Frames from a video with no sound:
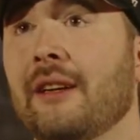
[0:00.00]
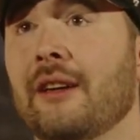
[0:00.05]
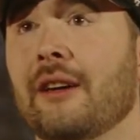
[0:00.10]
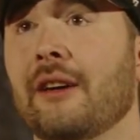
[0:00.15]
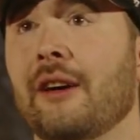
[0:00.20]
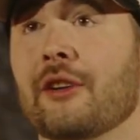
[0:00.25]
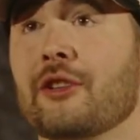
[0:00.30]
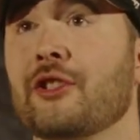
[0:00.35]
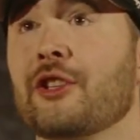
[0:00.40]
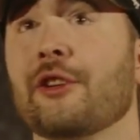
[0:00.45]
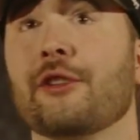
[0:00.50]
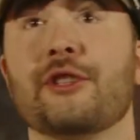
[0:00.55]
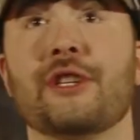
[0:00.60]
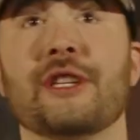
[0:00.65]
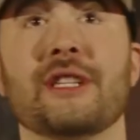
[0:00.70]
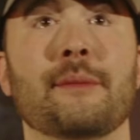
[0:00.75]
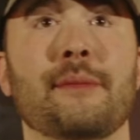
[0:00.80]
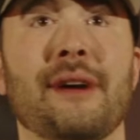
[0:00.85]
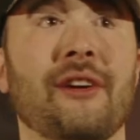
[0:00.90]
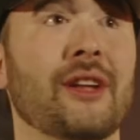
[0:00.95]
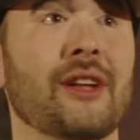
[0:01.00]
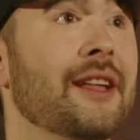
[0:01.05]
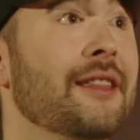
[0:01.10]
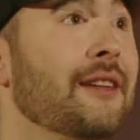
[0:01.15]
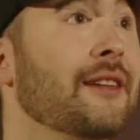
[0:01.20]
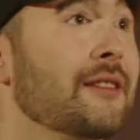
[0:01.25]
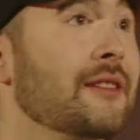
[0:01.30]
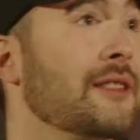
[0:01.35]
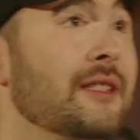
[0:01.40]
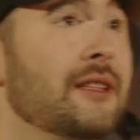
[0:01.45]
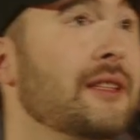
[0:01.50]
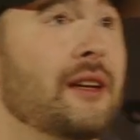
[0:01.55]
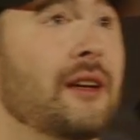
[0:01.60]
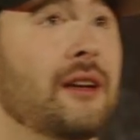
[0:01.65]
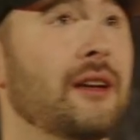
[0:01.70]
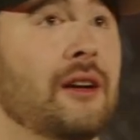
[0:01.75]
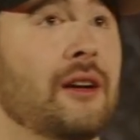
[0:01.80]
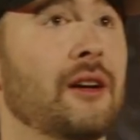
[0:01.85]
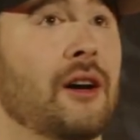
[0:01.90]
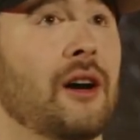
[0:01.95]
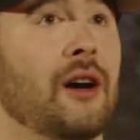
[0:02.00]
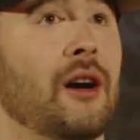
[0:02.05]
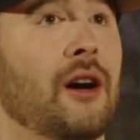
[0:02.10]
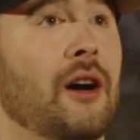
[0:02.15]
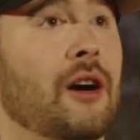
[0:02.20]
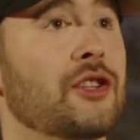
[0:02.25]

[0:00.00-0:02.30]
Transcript: Our church is about others. Our